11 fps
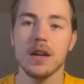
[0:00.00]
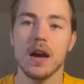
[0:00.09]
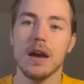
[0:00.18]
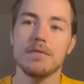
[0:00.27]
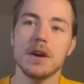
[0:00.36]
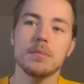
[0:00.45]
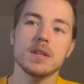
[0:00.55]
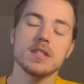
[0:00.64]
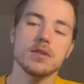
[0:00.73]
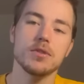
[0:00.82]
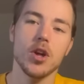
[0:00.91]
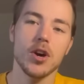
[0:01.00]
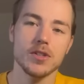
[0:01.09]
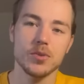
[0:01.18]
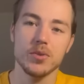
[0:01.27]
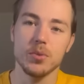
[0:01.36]
I found myself
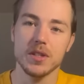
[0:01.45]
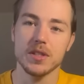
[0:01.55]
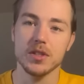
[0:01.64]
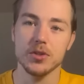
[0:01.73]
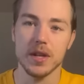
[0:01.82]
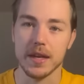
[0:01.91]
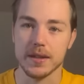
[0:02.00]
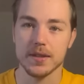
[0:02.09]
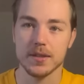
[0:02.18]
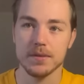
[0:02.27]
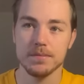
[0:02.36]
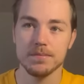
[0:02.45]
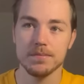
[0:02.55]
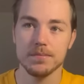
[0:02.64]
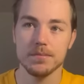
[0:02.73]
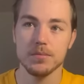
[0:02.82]
lost with what to do next.
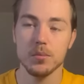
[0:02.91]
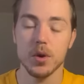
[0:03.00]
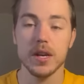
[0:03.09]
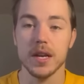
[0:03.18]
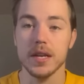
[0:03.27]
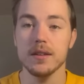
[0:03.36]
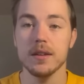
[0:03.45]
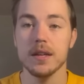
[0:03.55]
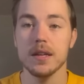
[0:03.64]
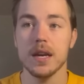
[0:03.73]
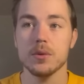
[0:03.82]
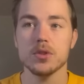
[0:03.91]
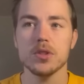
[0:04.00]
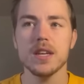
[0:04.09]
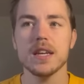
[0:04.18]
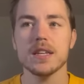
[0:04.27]
One night, I was
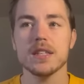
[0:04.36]
looking at a